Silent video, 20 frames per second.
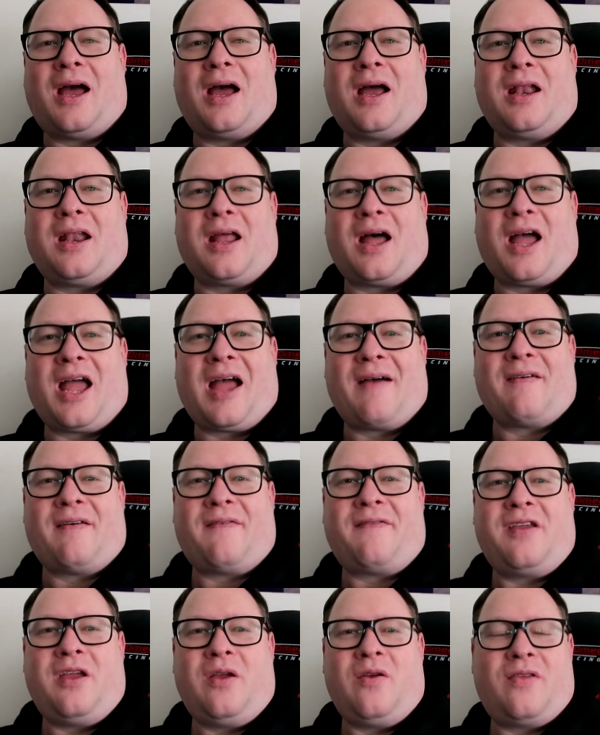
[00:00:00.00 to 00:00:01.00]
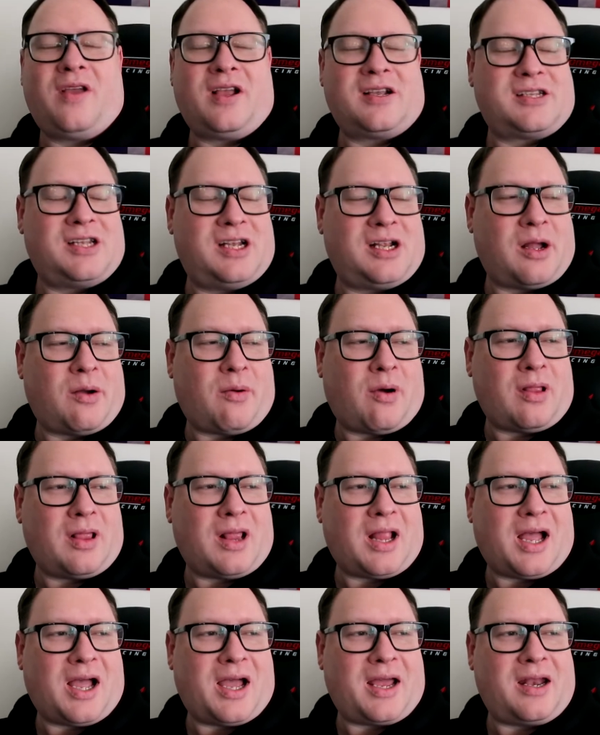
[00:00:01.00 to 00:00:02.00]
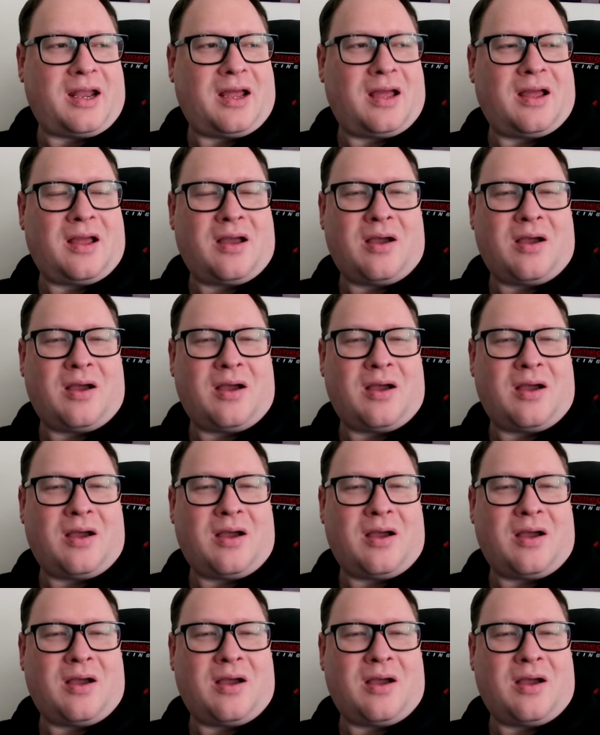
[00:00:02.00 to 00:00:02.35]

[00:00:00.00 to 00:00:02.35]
And I have a few things to do online.